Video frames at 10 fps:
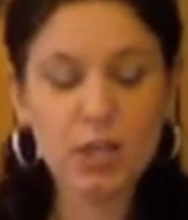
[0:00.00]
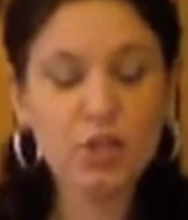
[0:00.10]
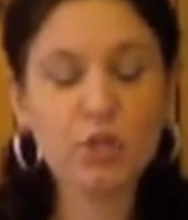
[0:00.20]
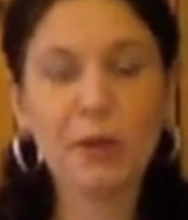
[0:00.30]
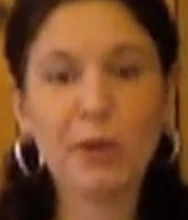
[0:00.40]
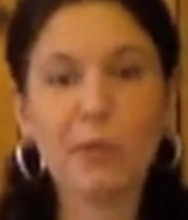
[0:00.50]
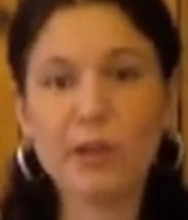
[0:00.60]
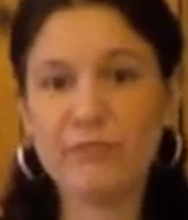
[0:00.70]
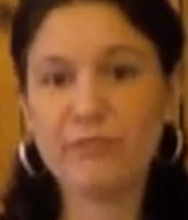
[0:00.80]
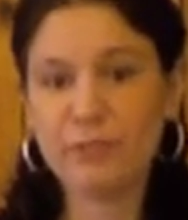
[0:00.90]
you might want
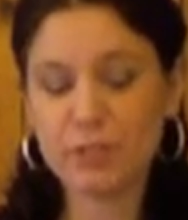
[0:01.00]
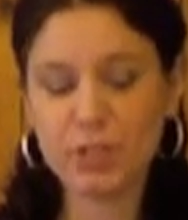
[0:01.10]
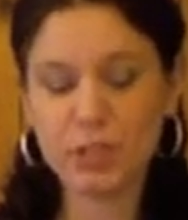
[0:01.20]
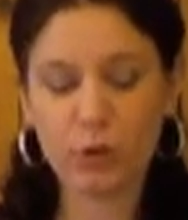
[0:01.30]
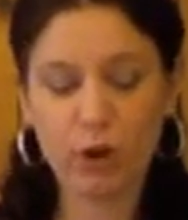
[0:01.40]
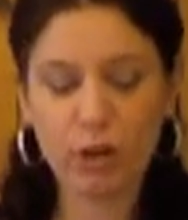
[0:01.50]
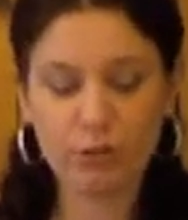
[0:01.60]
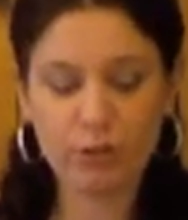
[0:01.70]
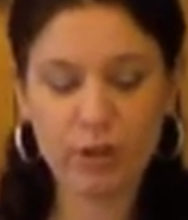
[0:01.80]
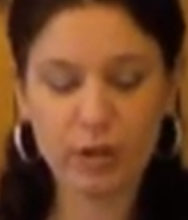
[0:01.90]
a 50 or
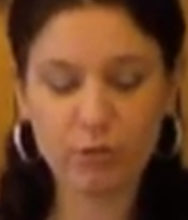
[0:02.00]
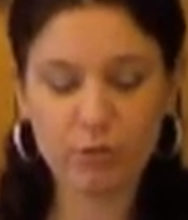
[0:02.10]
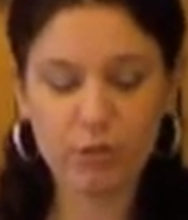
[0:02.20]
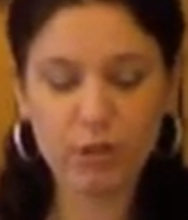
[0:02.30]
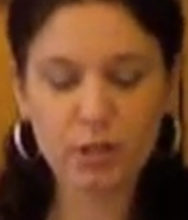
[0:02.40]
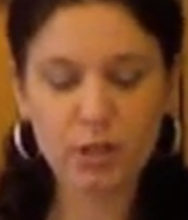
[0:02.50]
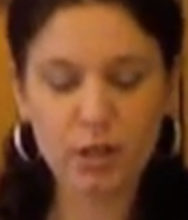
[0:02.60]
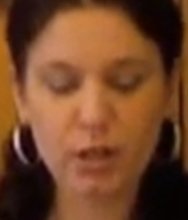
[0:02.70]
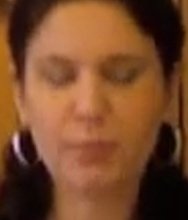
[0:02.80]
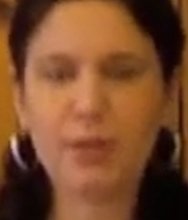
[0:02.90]
100 count.
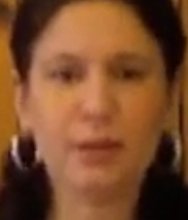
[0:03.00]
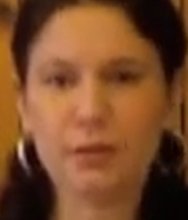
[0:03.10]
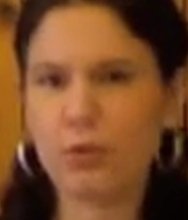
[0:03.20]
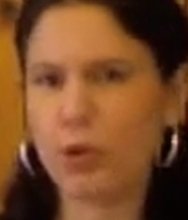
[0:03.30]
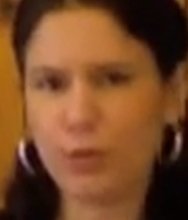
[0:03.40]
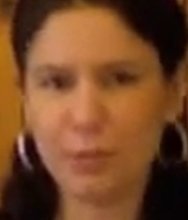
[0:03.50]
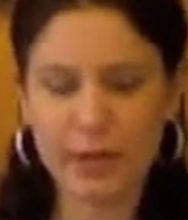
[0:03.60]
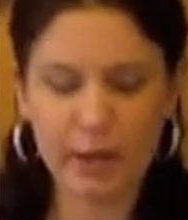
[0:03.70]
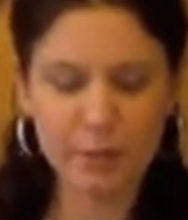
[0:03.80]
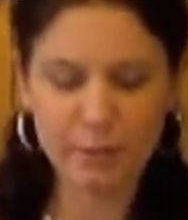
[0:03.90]
And I don't know, they make
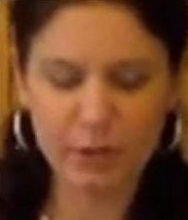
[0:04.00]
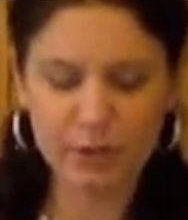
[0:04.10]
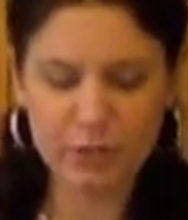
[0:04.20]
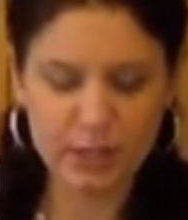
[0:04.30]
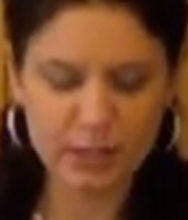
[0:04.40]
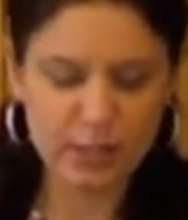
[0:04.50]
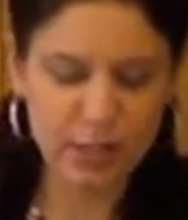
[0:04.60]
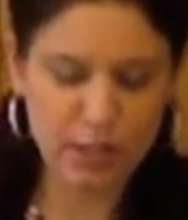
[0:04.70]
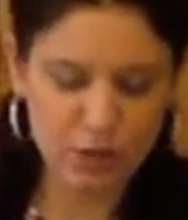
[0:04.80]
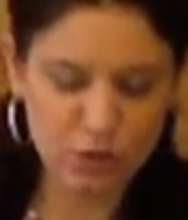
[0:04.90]
them in bigger sizes than that